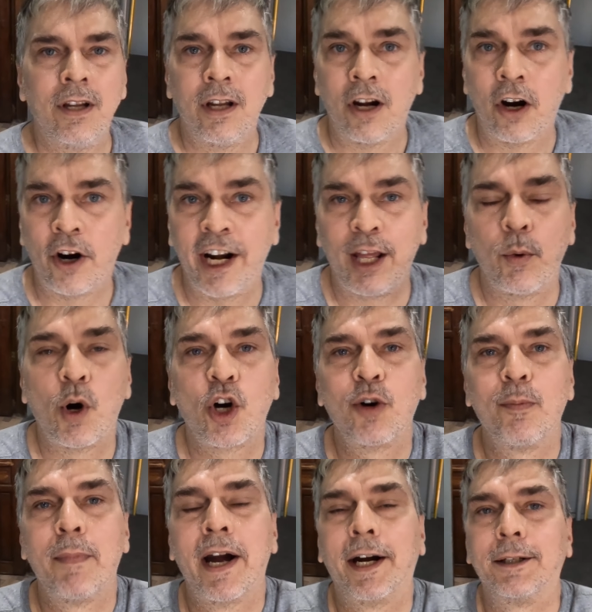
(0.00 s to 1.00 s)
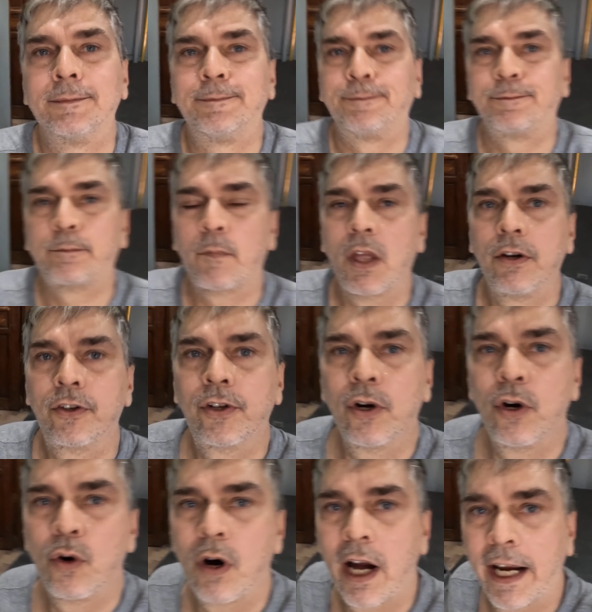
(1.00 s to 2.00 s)
All right, hey, welcome back.
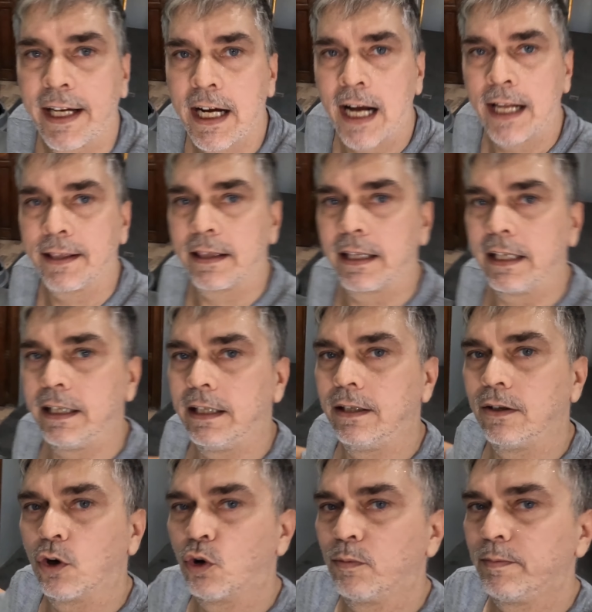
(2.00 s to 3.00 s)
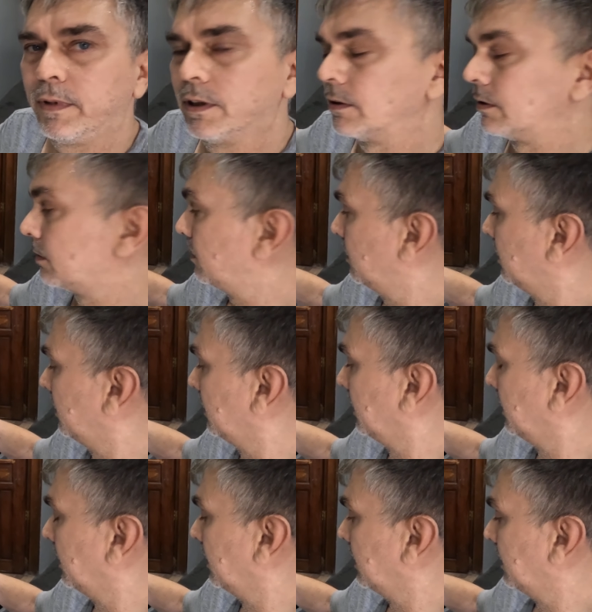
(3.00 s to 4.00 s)
So I got the oatmeal
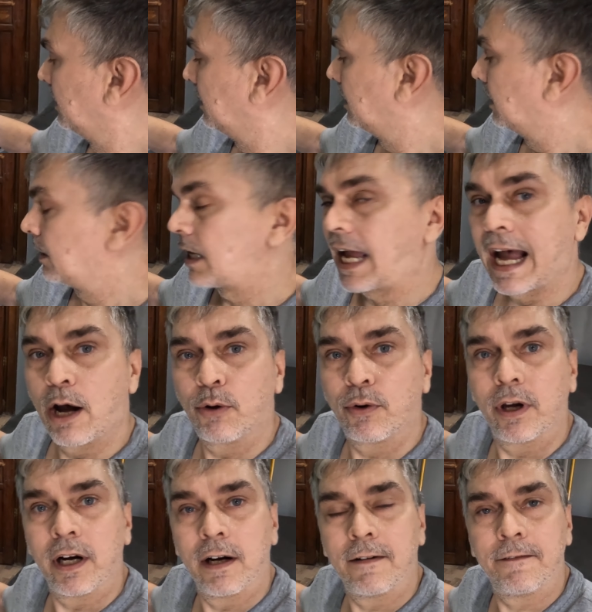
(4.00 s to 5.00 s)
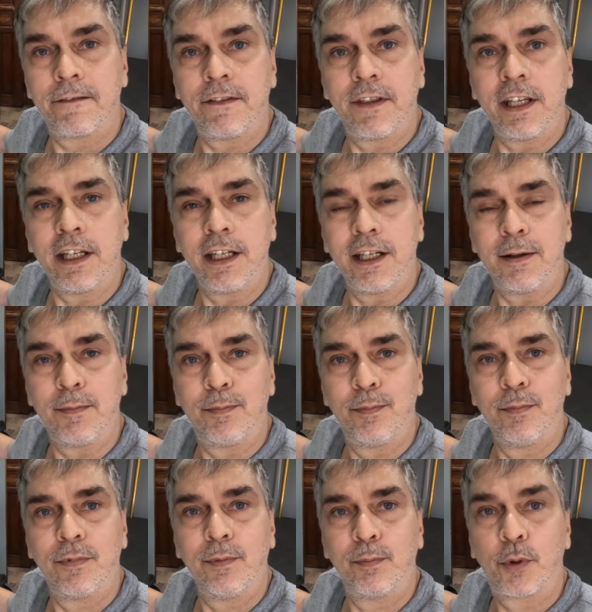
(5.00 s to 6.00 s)
out of the
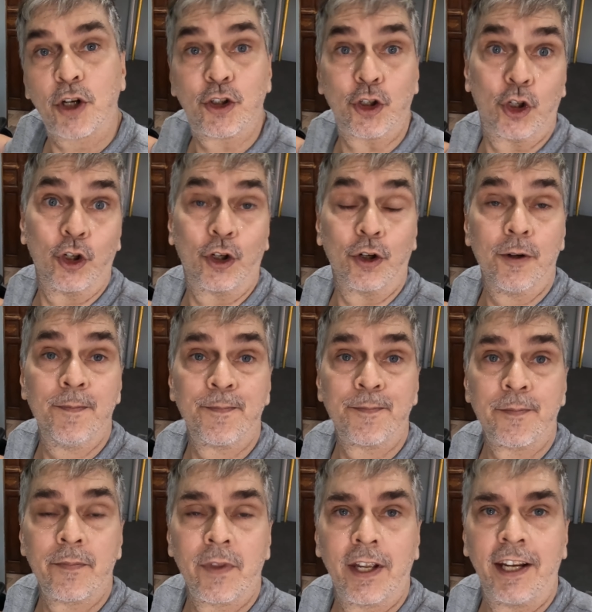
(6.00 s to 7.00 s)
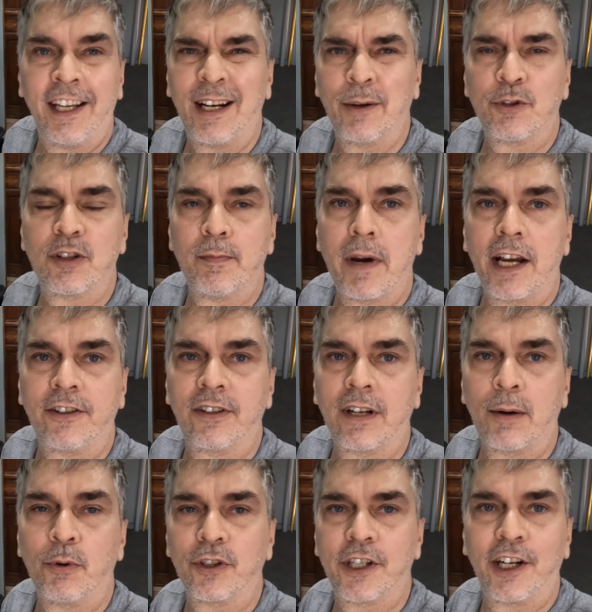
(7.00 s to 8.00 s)
pressure cooker and it was a mess and I
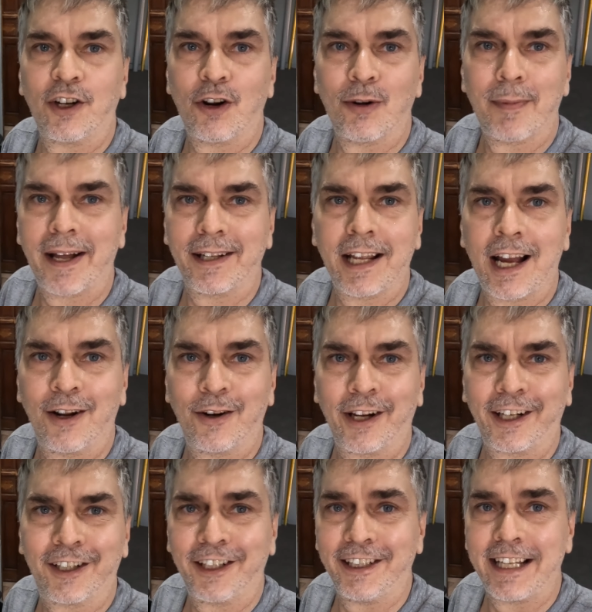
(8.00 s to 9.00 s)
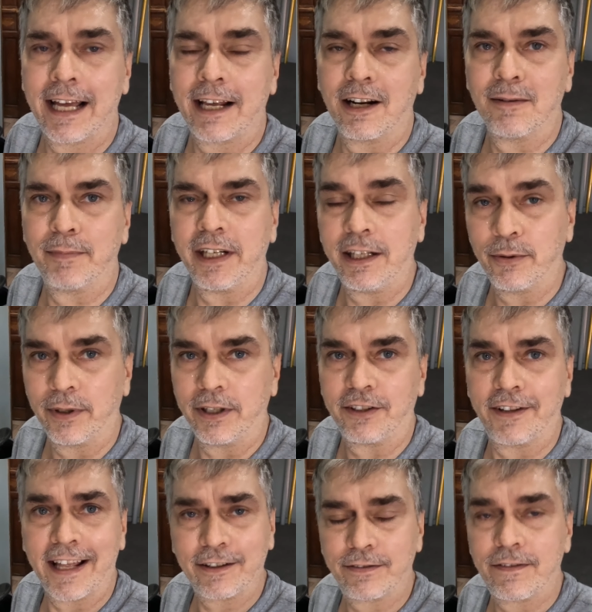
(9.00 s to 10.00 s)
won't tell you all about how I cleaned that up, but anyways,
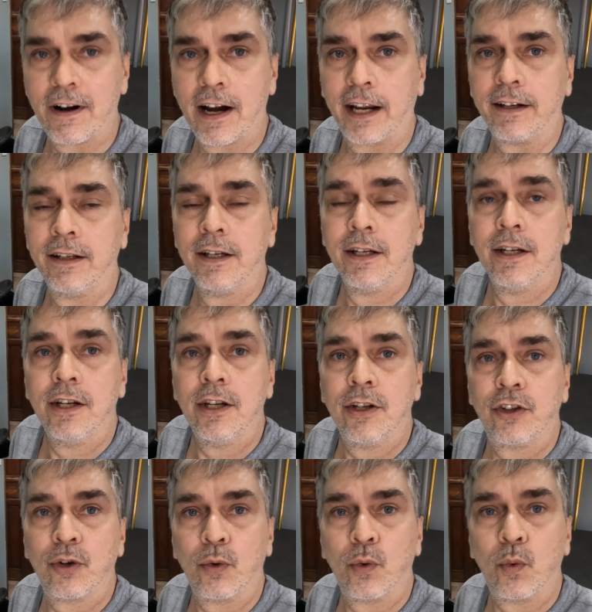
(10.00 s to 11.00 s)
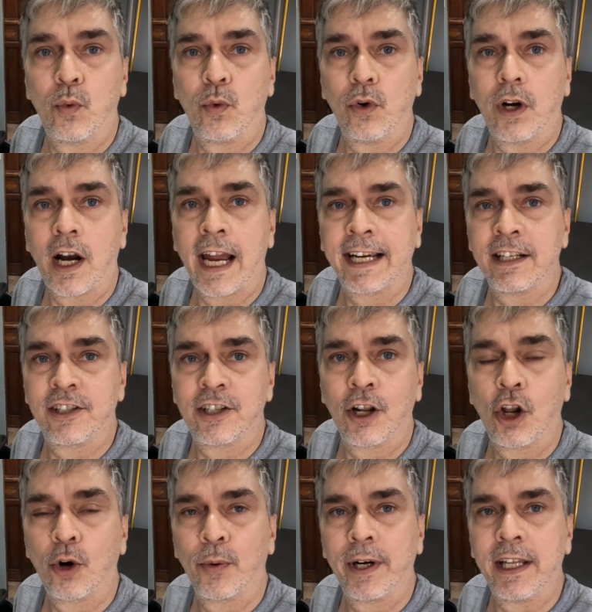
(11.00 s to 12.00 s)
that's fine. So I can tell
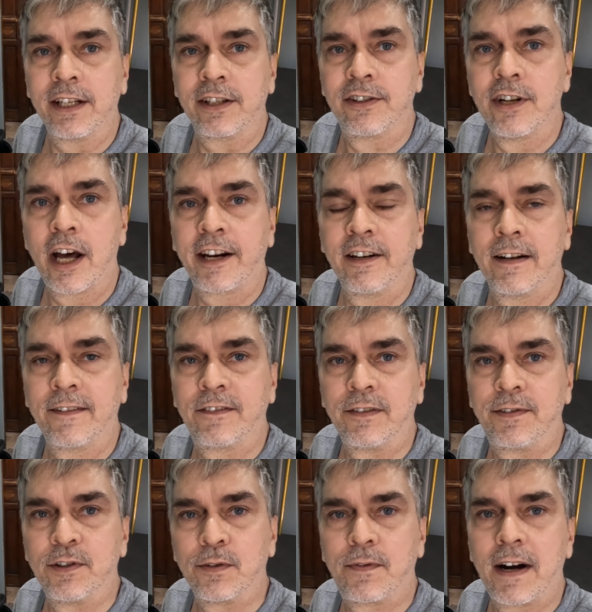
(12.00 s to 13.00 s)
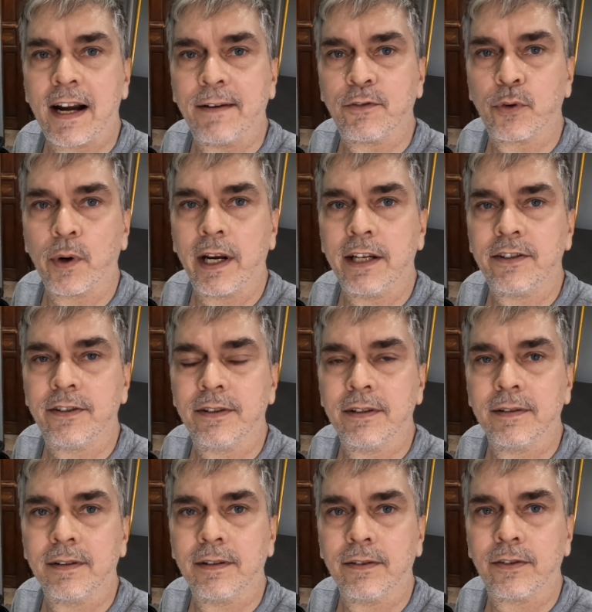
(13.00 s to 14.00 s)
already it's not enough to fill 5 trays.
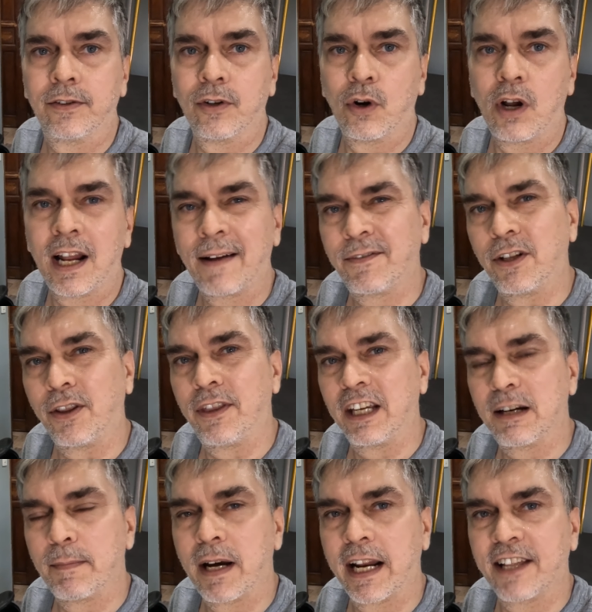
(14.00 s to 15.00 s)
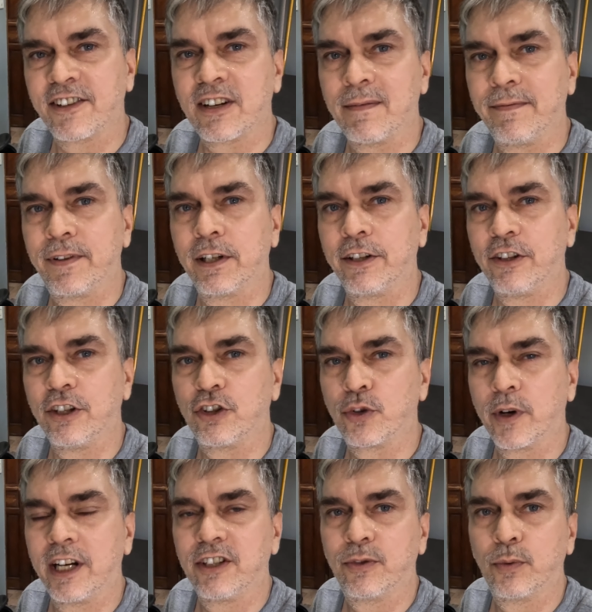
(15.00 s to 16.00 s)
So I'll have to think about as I'm filling the
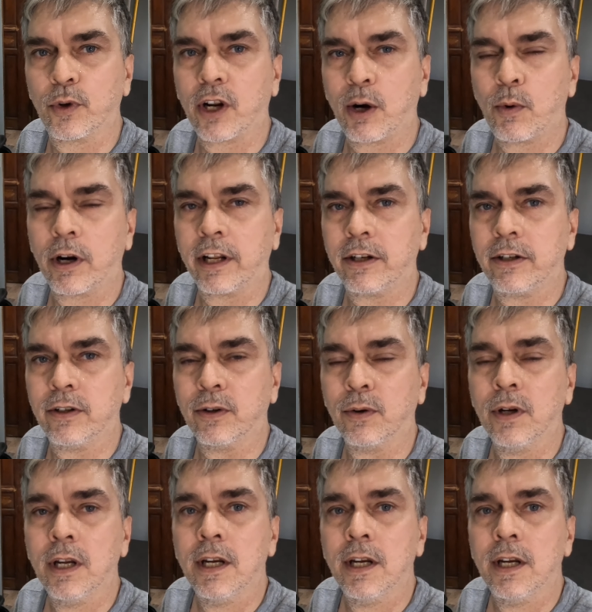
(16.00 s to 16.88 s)
trays what I want to do.